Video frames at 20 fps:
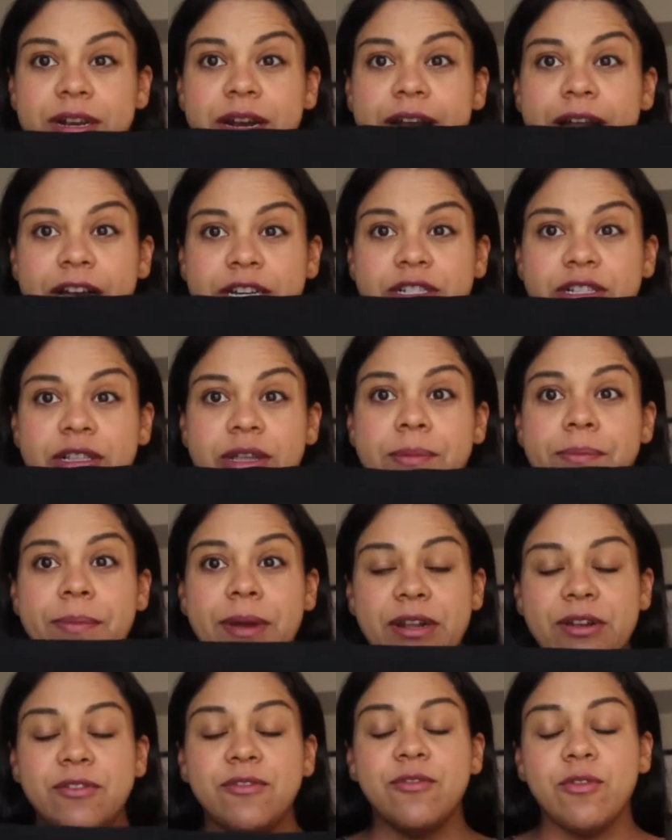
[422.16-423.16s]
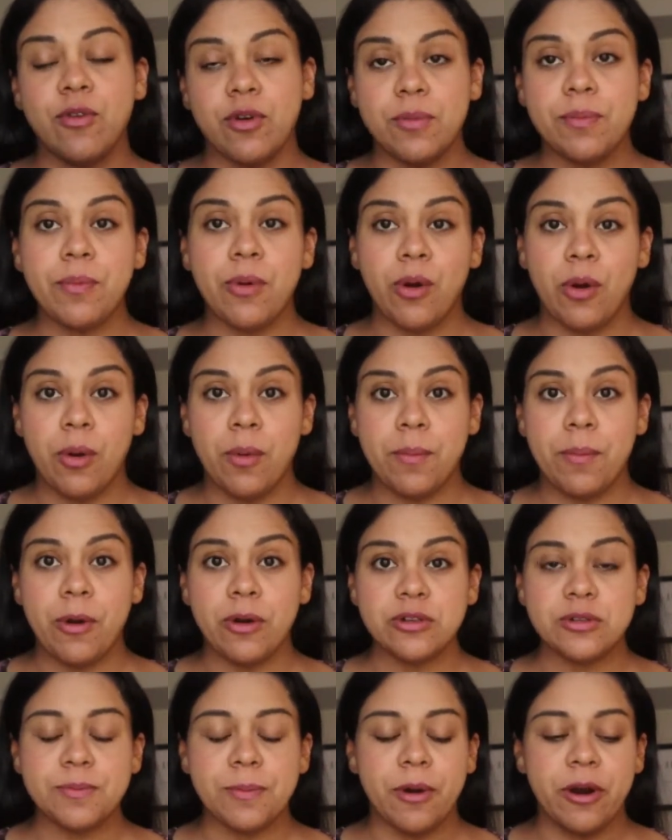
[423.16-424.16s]
and actually meant for
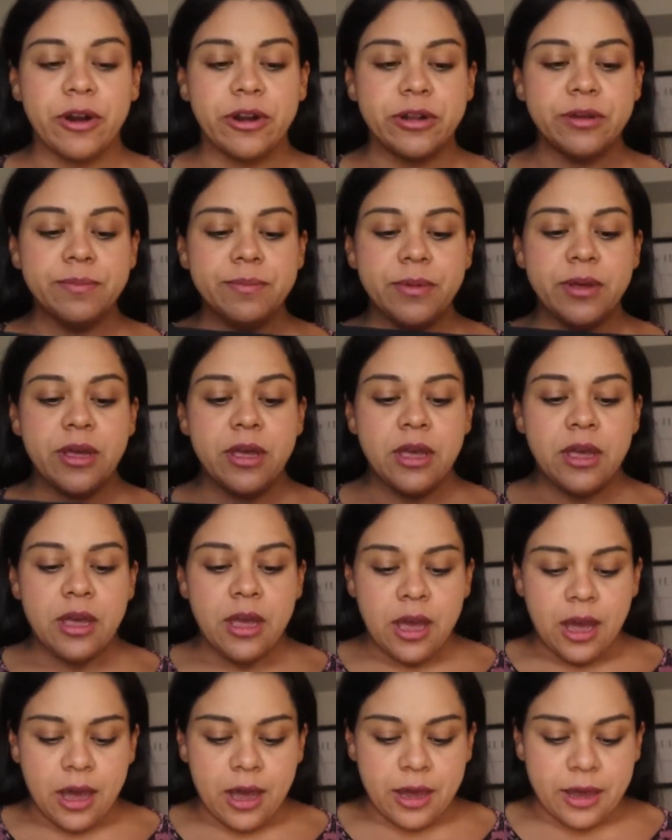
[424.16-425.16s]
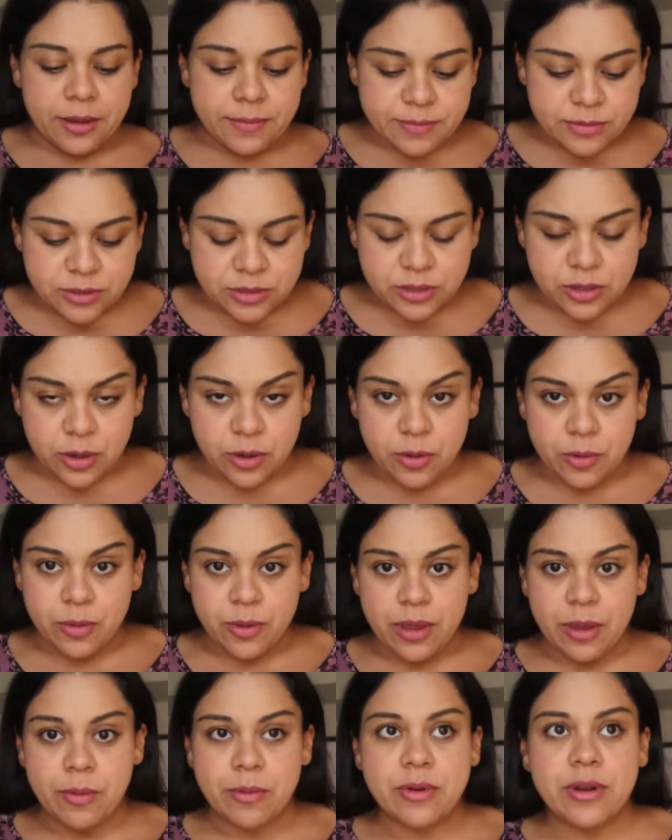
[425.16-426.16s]
postpartum. So
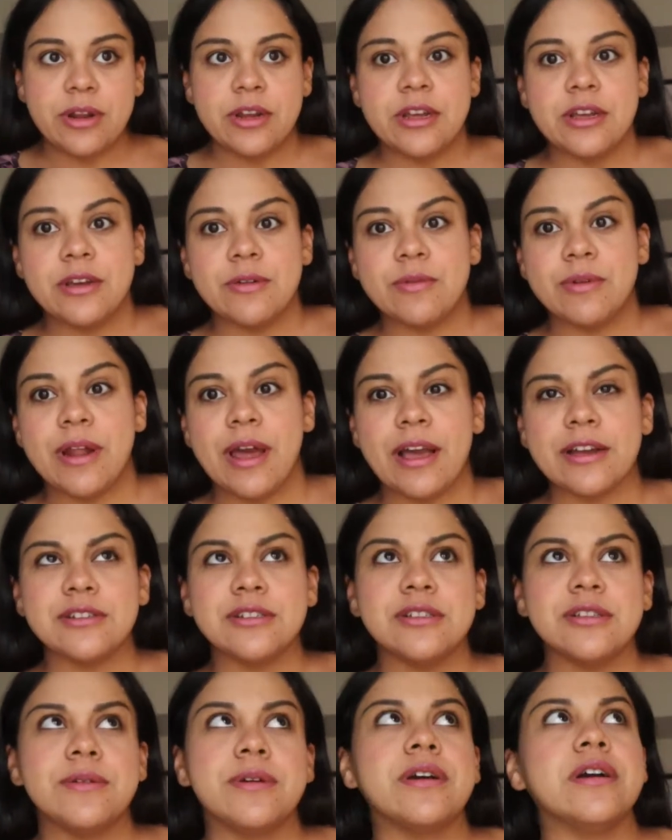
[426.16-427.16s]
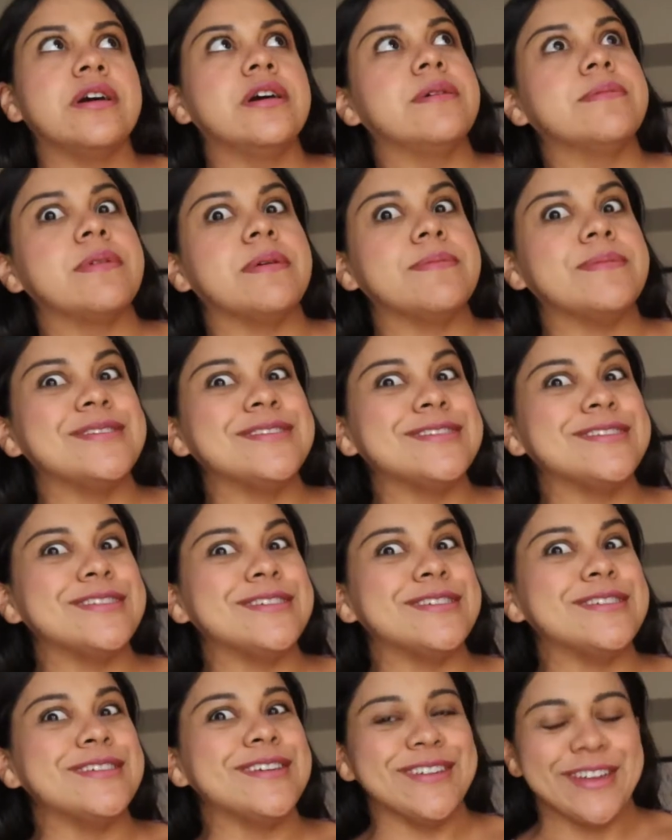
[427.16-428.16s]
it would actually come, let me
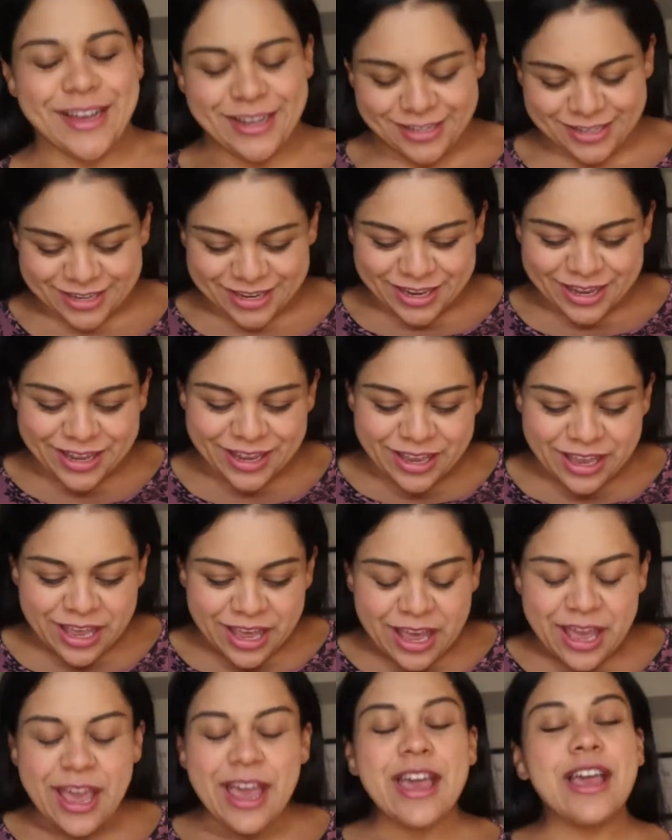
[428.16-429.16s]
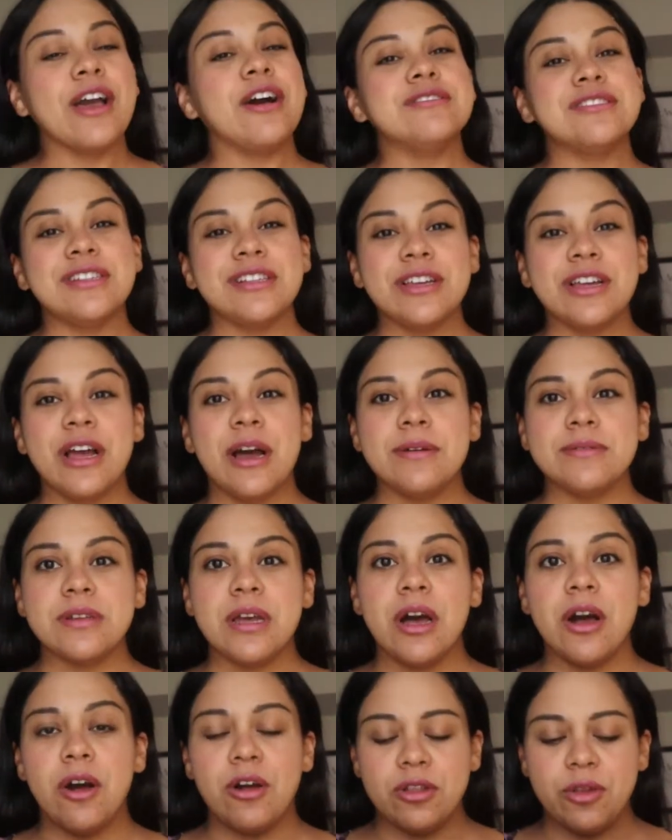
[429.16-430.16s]
see, yes, it actually comes
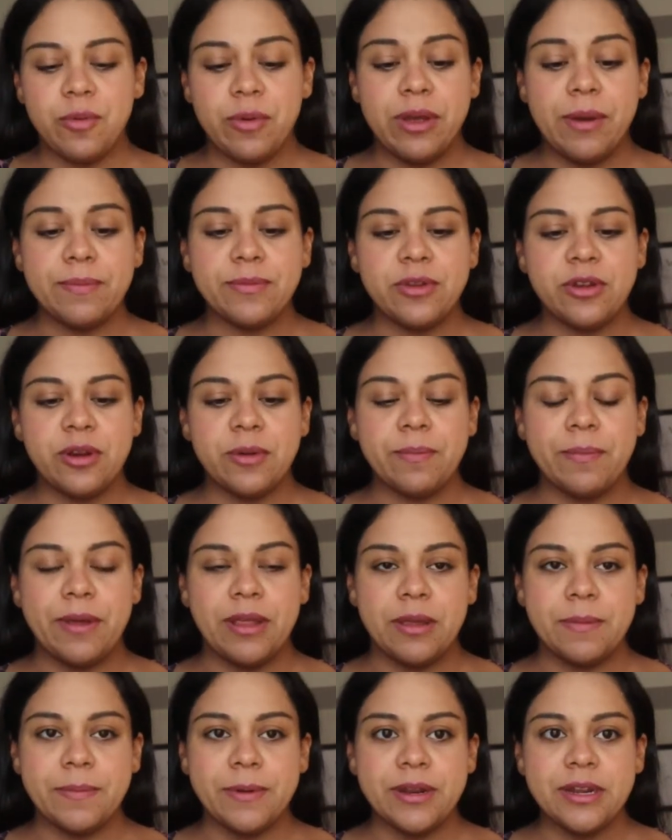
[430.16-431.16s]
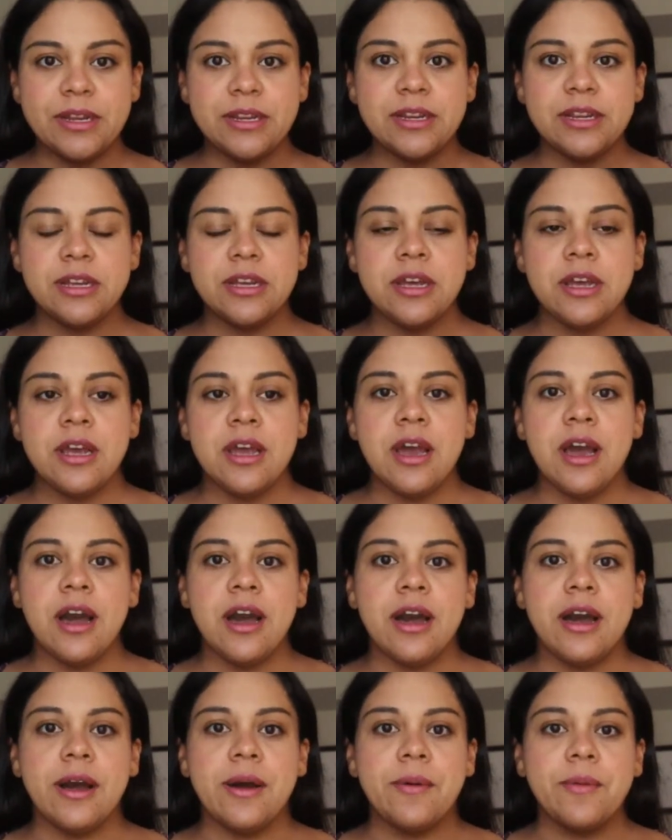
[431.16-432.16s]
all the way up to your belly button,
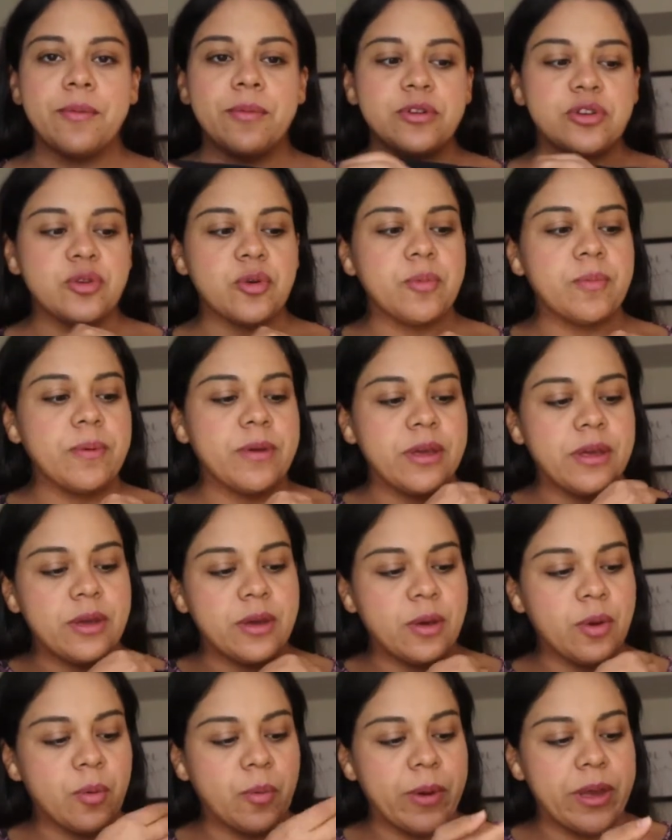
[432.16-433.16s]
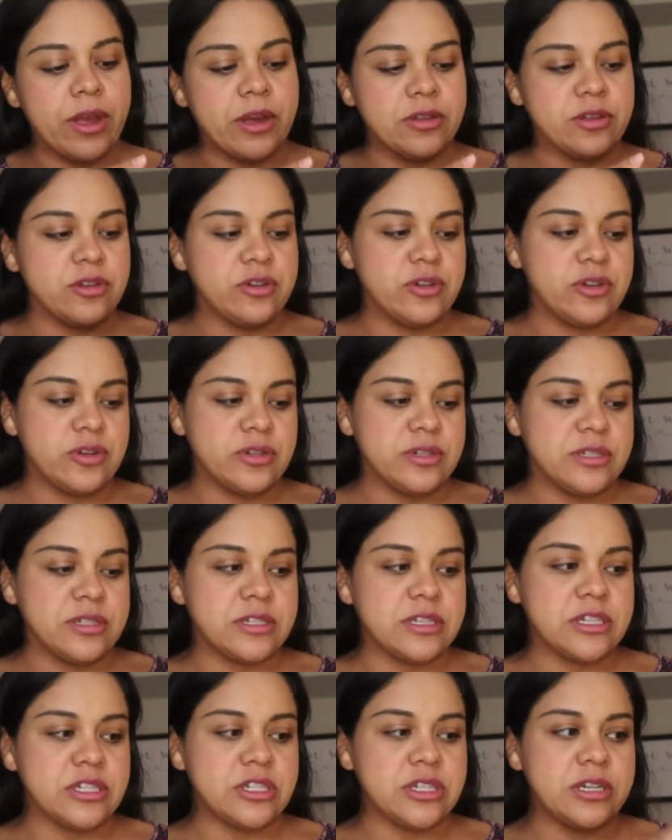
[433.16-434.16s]
which will be way under your
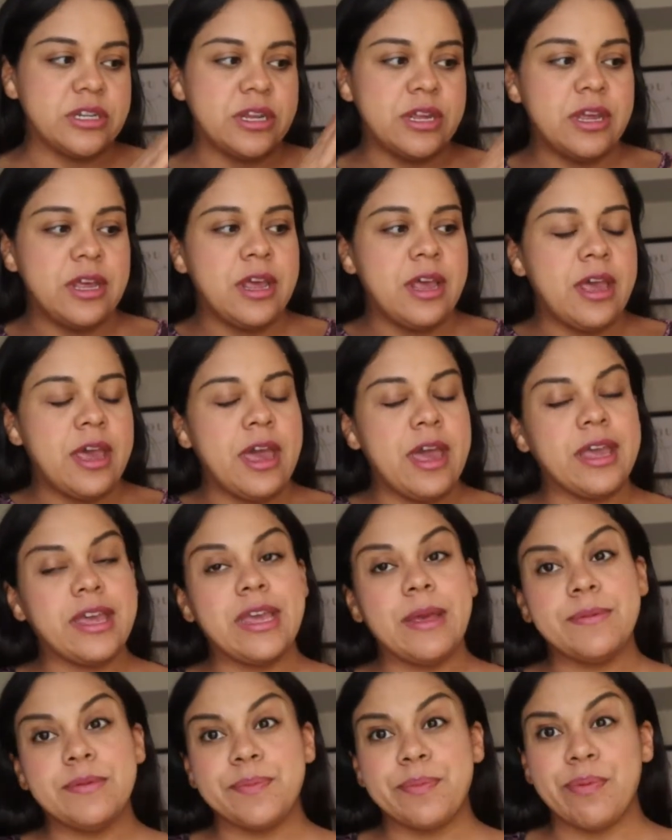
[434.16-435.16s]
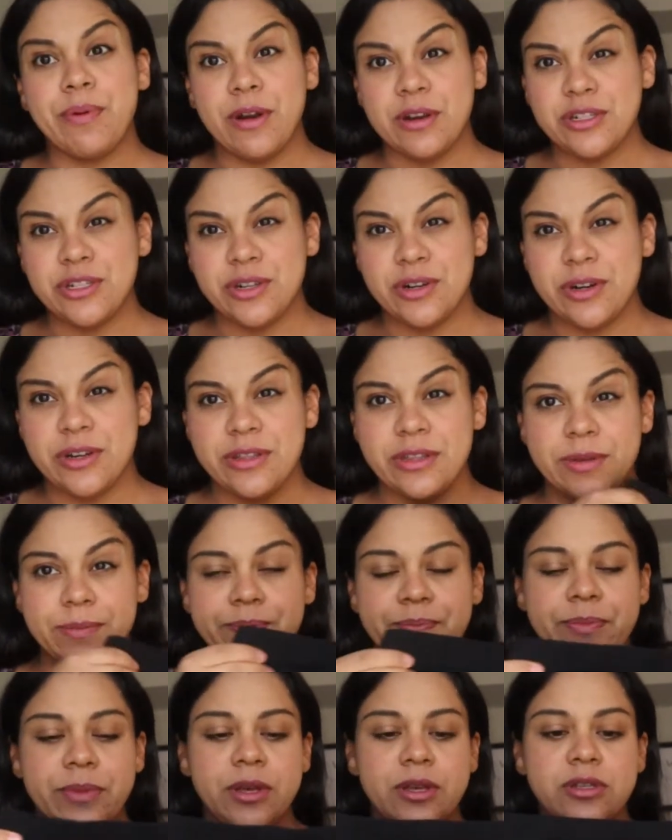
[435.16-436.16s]
incision and keep pressure on them.
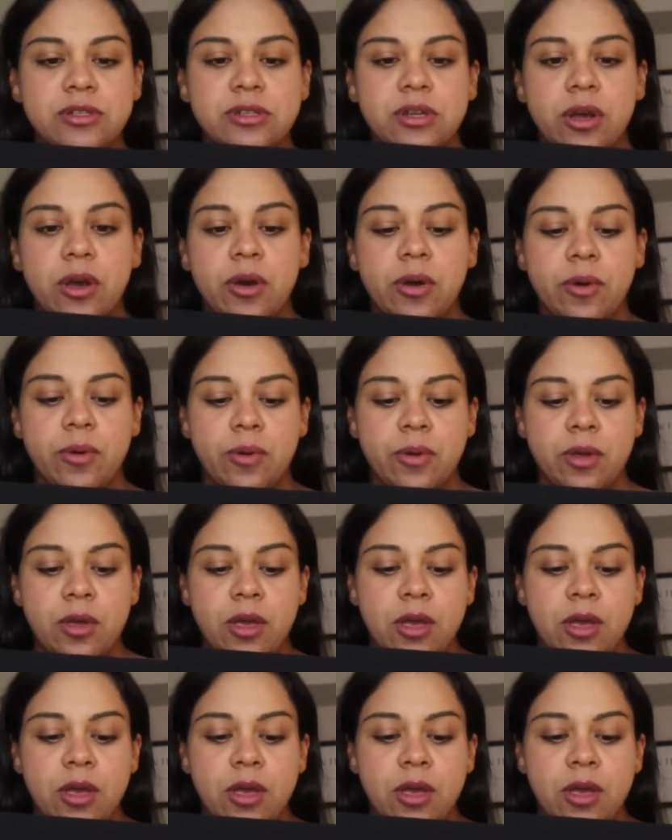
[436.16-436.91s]
So